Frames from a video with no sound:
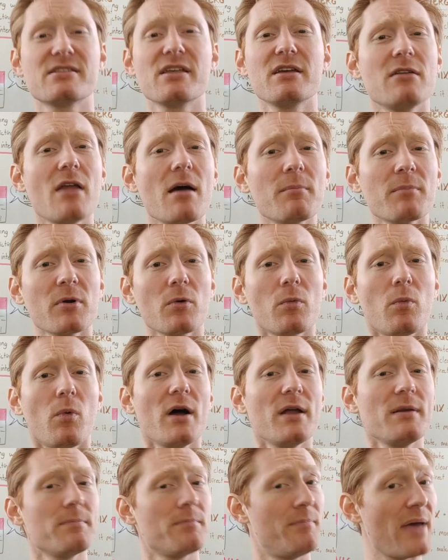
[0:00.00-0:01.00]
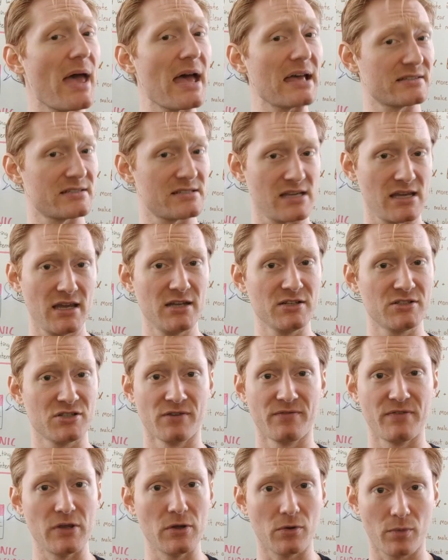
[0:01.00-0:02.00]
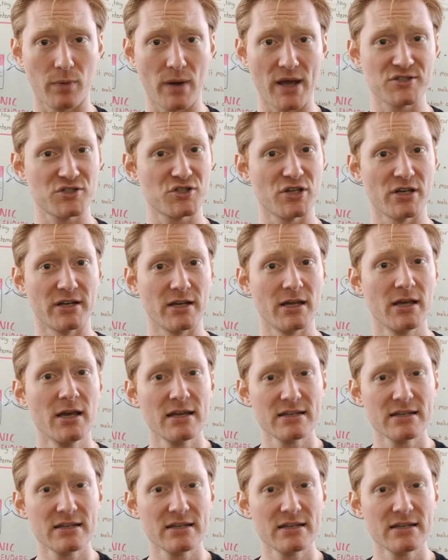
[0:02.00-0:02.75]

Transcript: #1 best interview question